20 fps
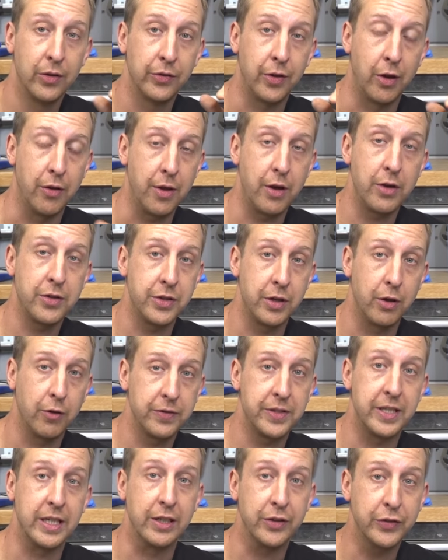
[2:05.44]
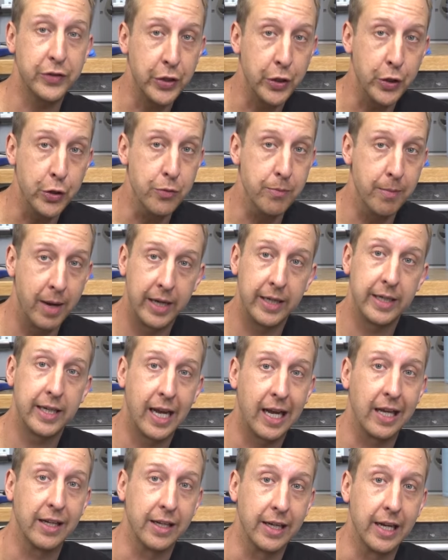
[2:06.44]
So those are obviously the two main
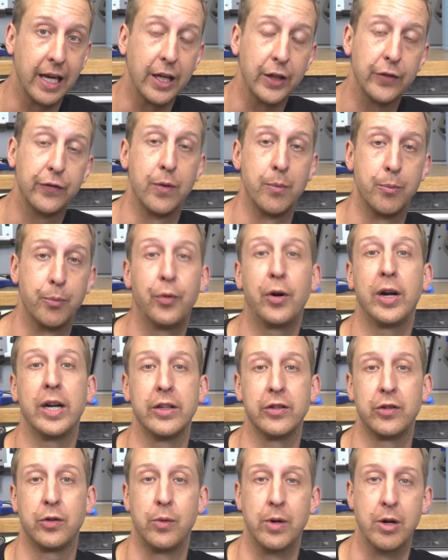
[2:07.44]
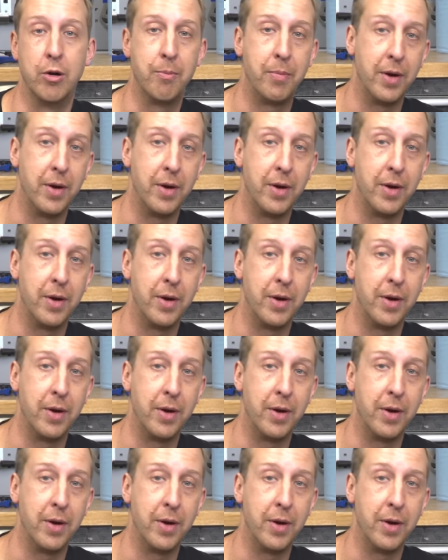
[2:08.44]
candidates for brake squeal,